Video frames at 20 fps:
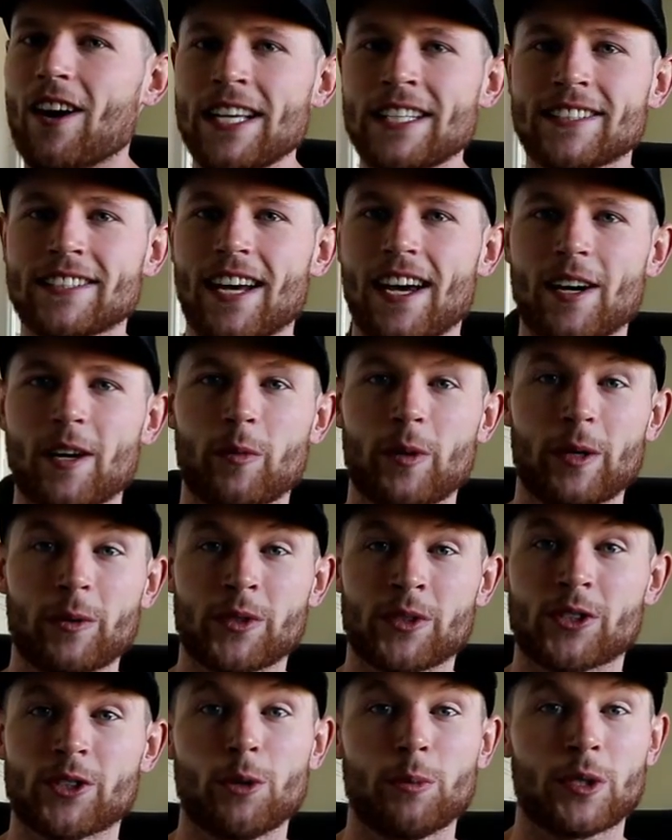I started when it
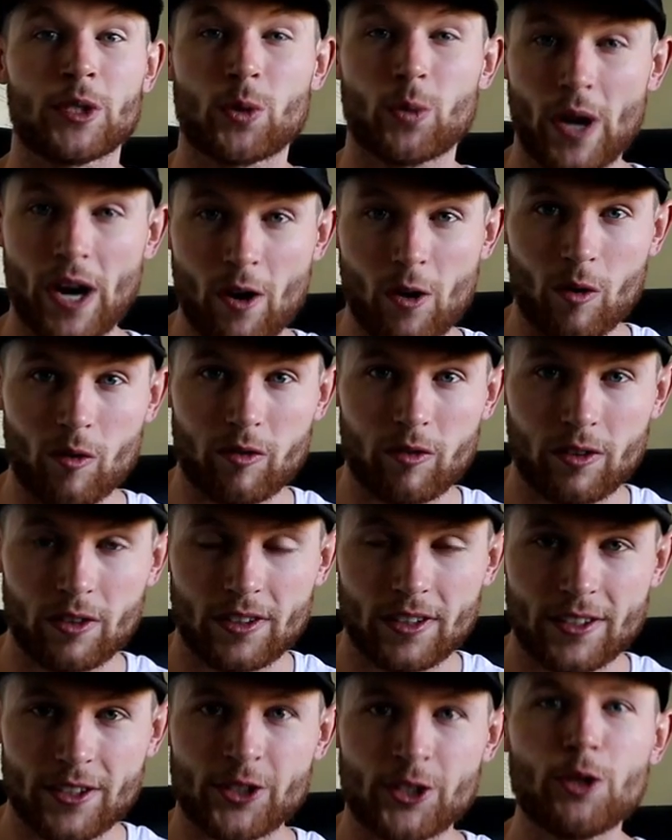was Super 12.
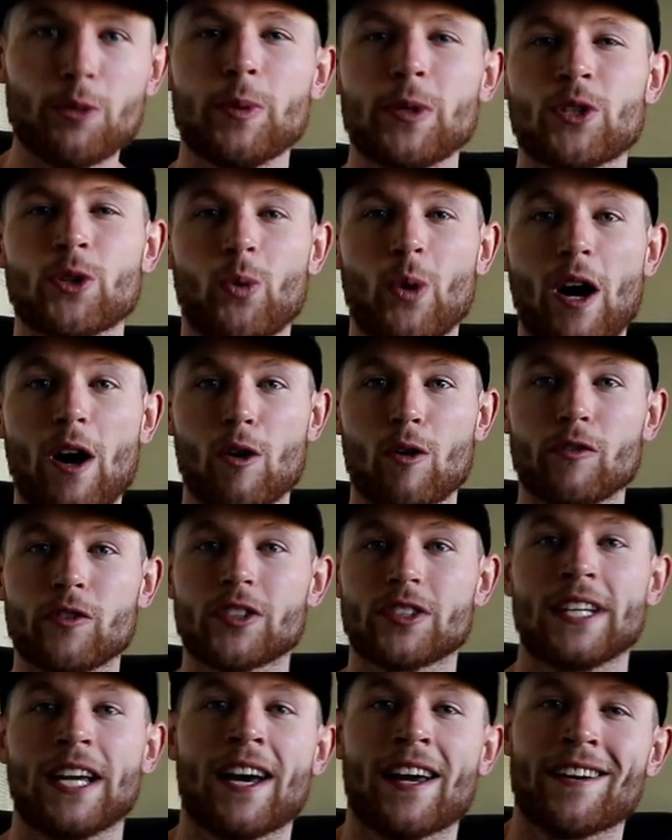Super 12
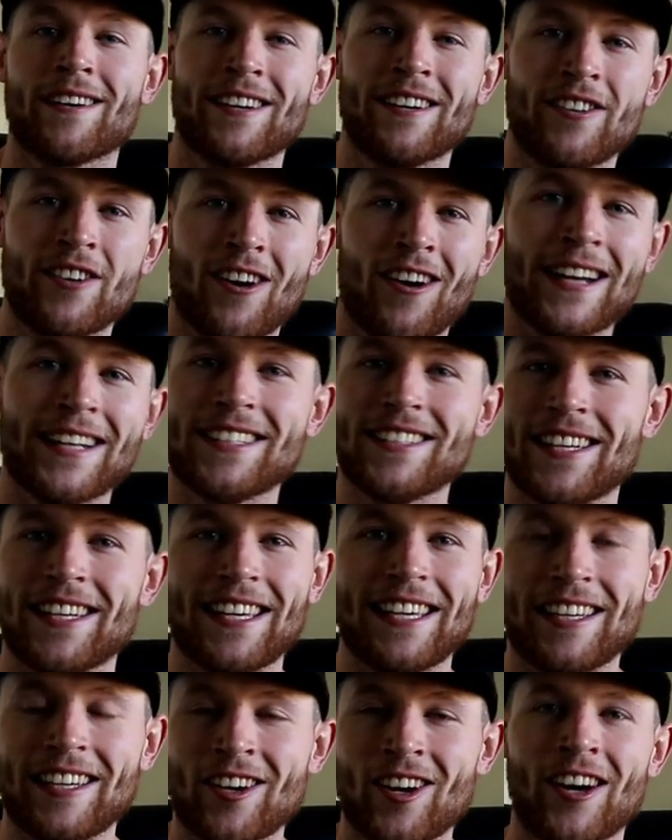started in
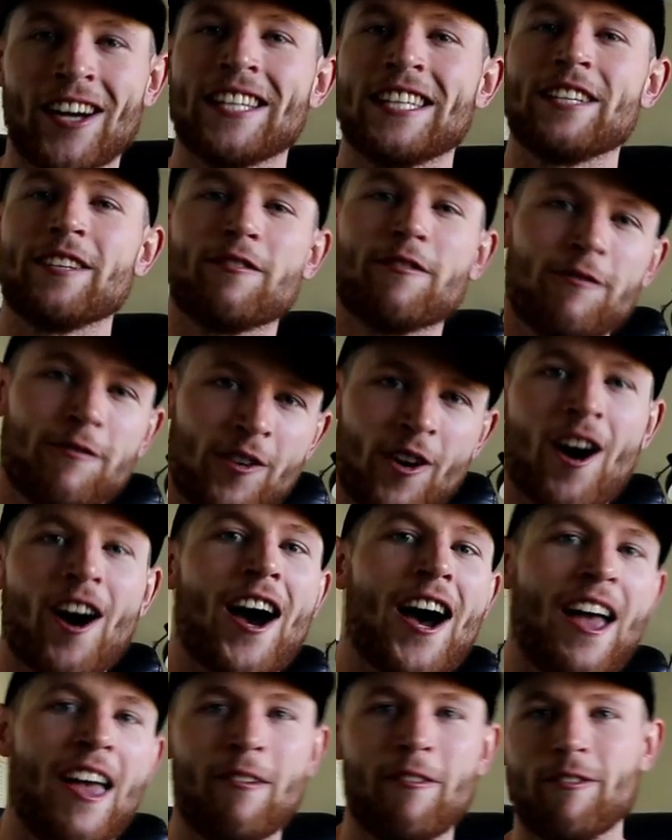
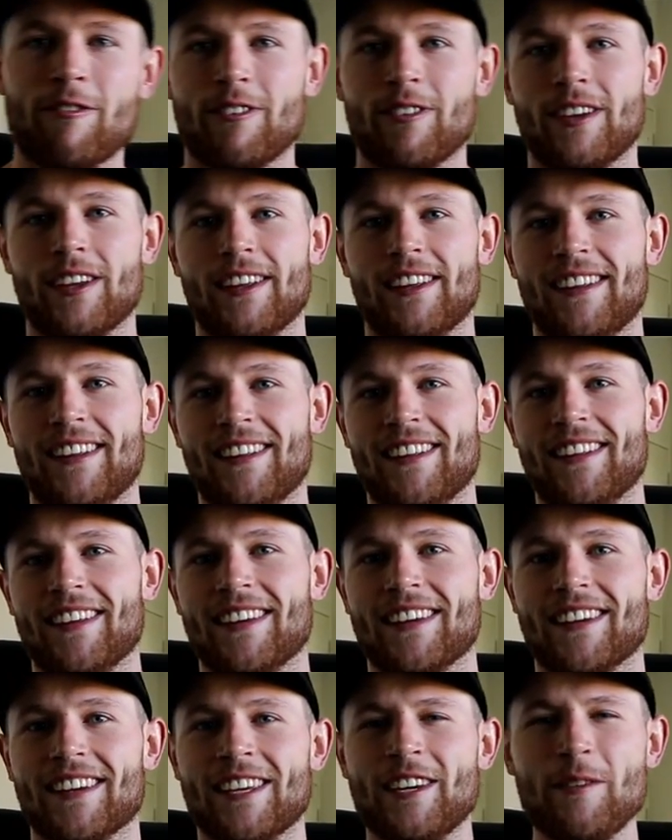1995.
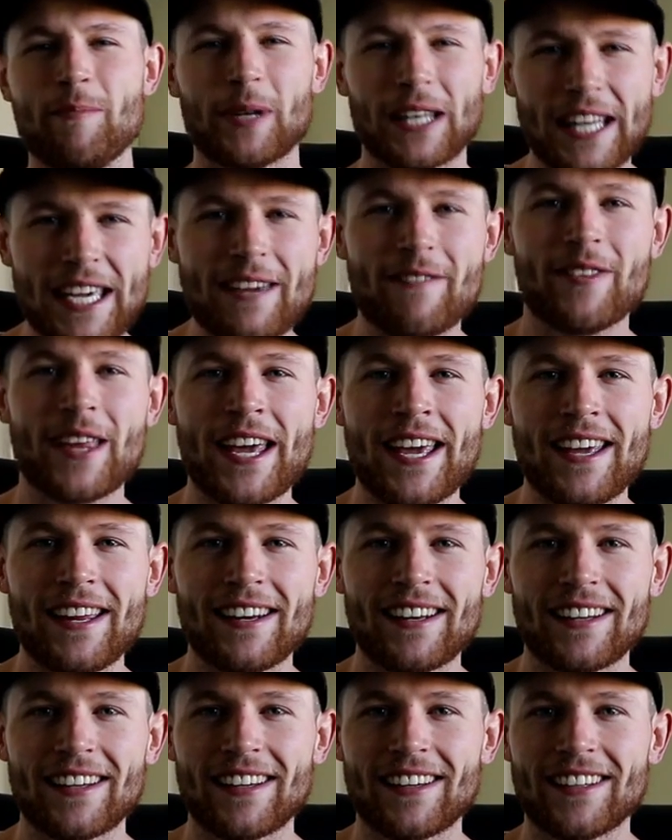Can you believe
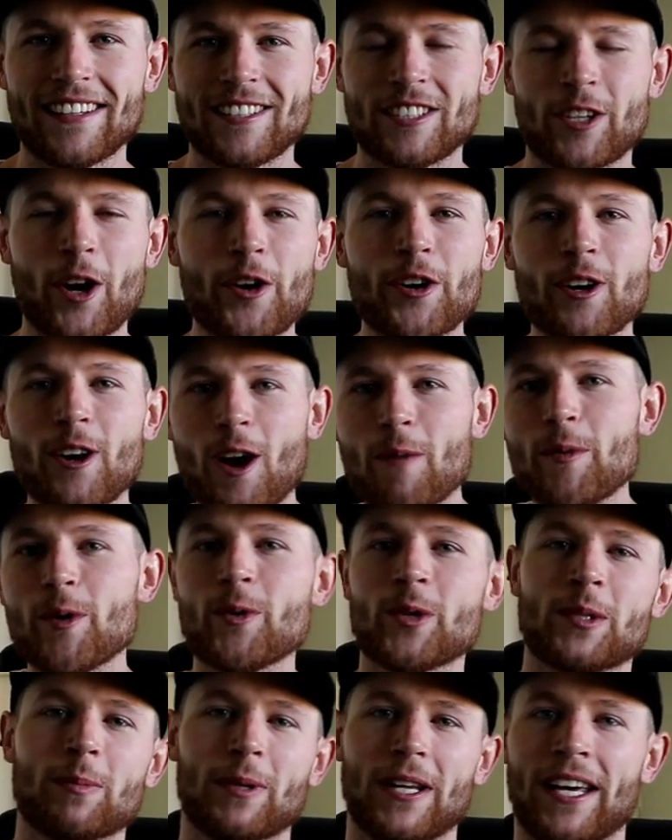that? Jonah Lomu
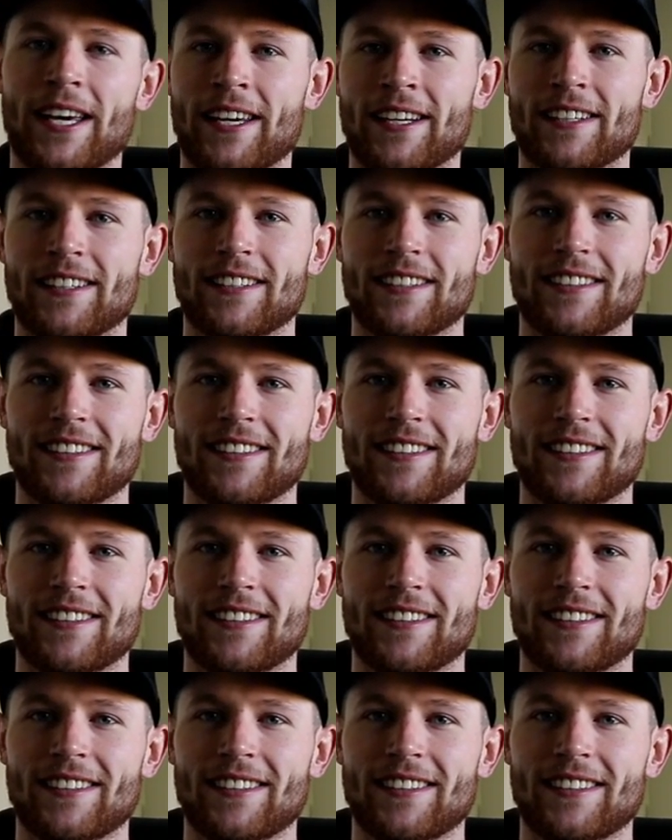was playing.